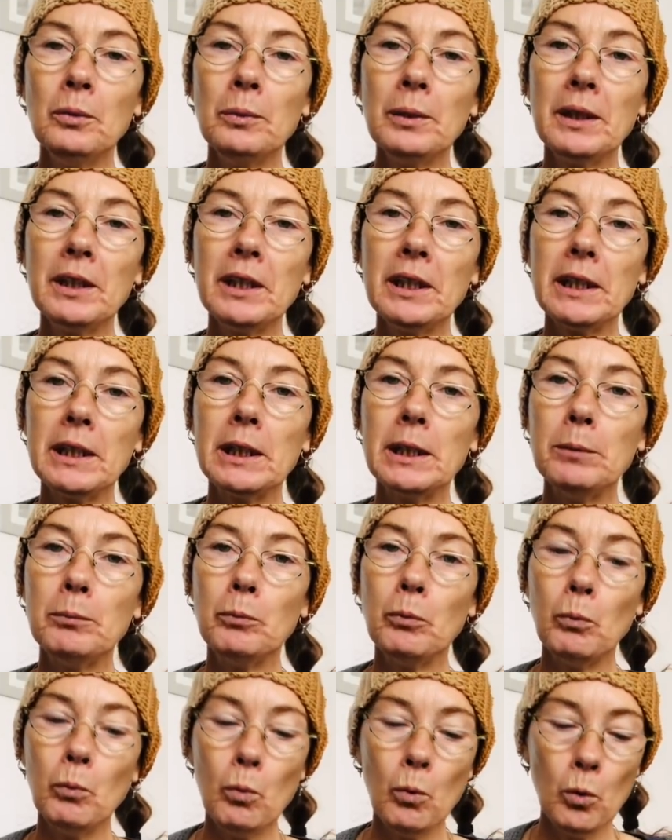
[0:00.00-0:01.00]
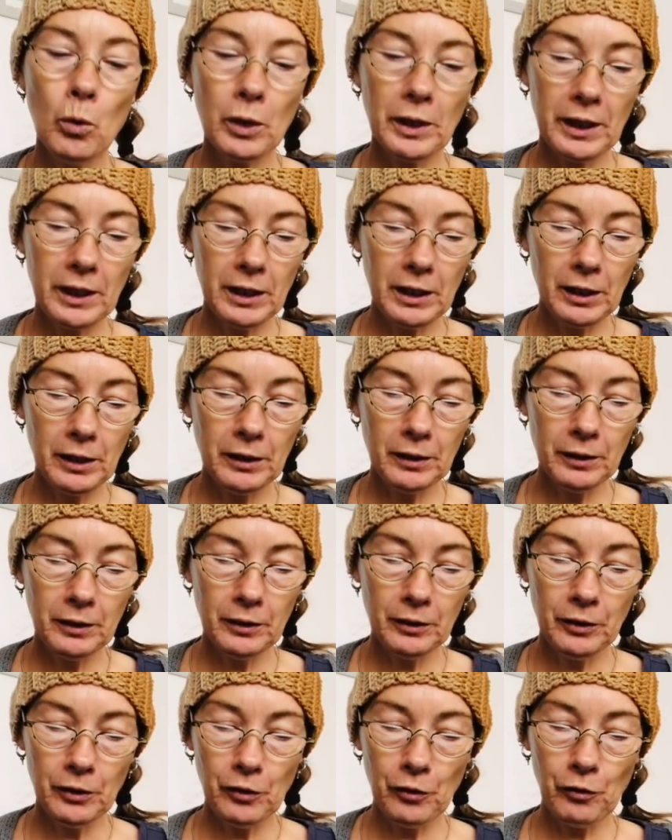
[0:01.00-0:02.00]
you're going to keep walking
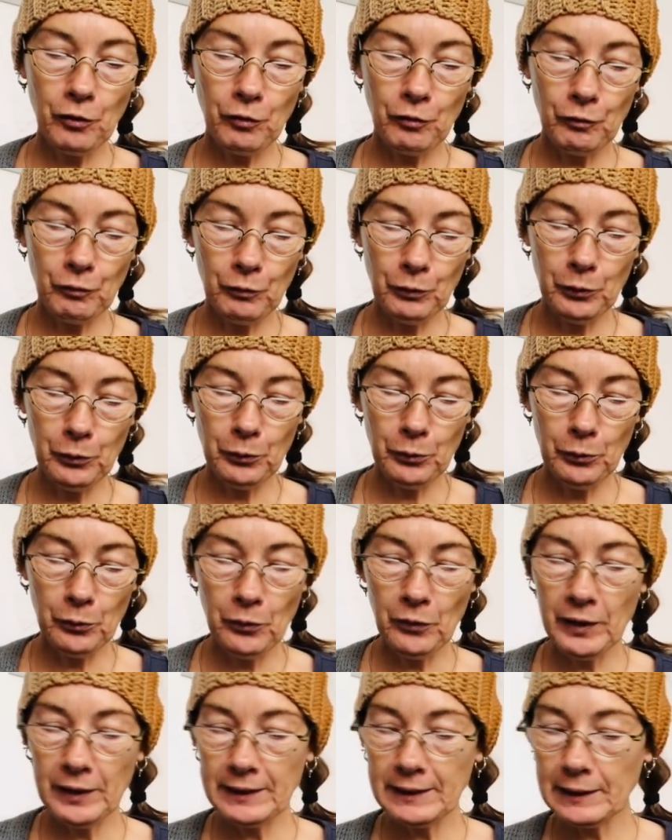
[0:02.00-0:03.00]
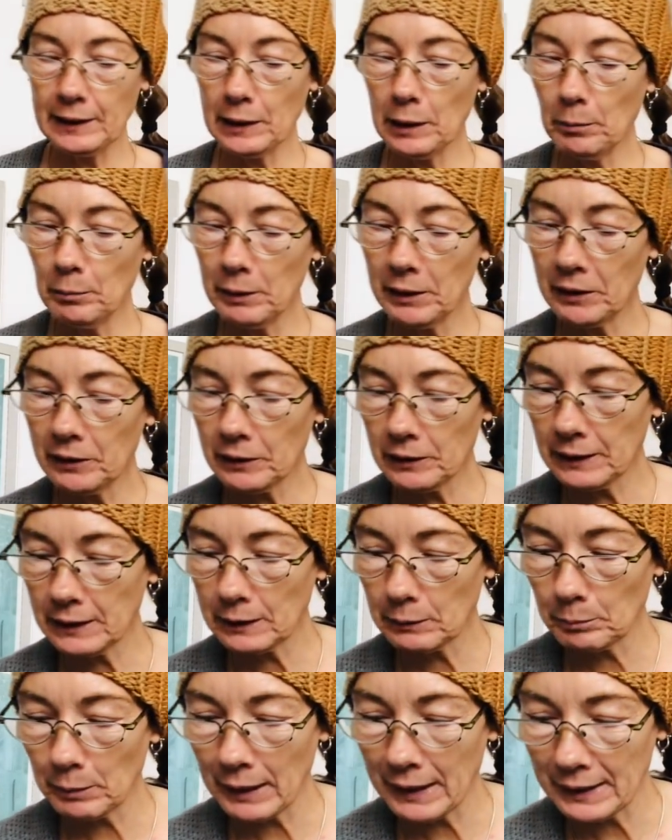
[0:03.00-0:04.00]
through this liminal
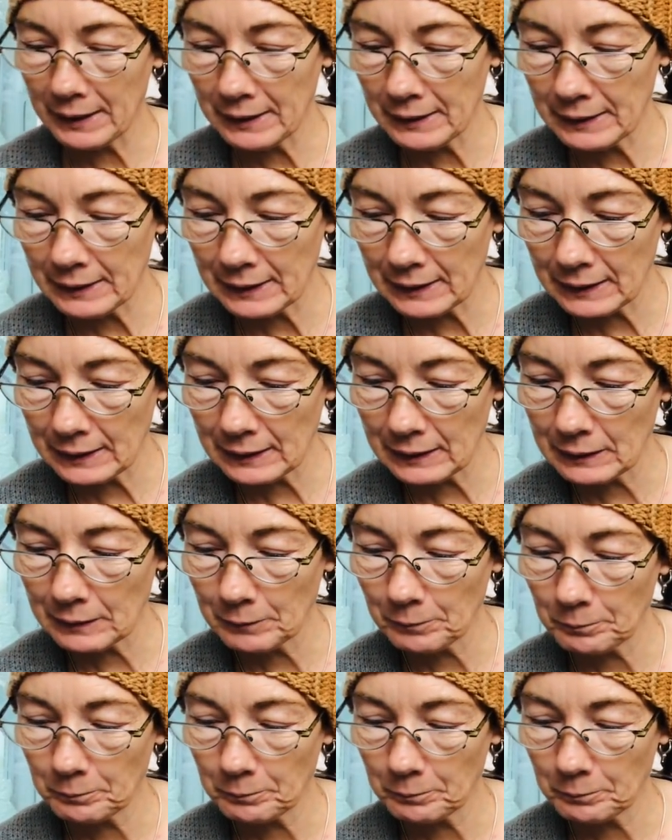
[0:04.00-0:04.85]
space,